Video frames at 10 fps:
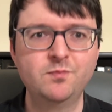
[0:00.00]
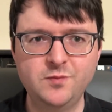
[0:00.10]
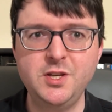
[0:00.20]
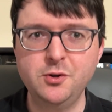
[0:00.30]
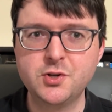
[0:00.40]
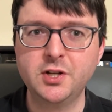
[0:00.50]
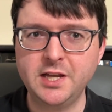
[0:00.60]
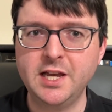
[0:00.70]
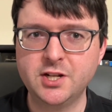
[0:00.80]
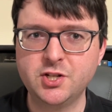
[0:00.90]

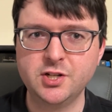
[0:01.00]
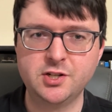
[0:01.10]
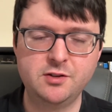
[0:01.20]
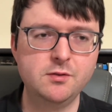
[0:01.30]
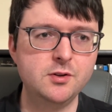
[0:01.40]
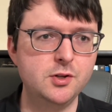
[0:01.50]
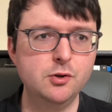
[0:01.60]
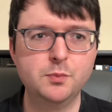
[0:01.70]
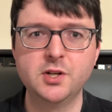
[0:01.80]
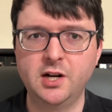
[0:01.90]
Usually it's just
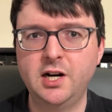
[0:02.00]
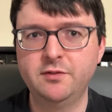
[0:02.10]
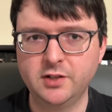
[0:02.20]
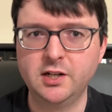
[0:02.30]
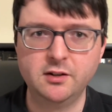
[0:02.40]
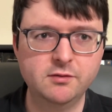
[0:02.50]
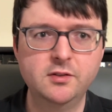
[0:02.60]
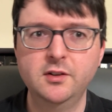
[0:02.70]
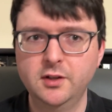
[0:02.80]
duped off of